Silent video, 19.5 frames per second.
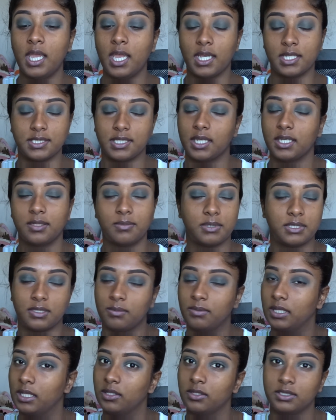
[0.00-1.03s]
it's not gonna be
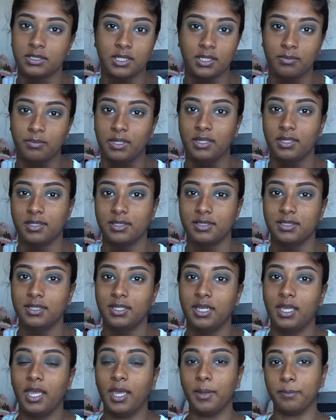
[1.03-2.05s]
somebody that looks like me,
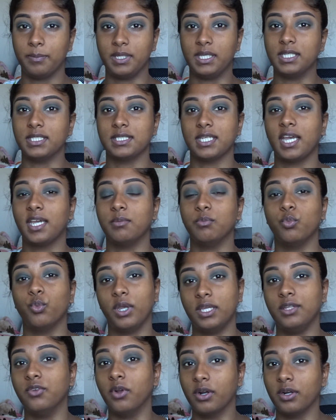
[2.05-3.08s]
because I'm
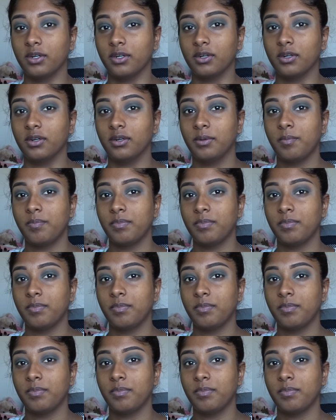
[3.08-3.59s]
way darker.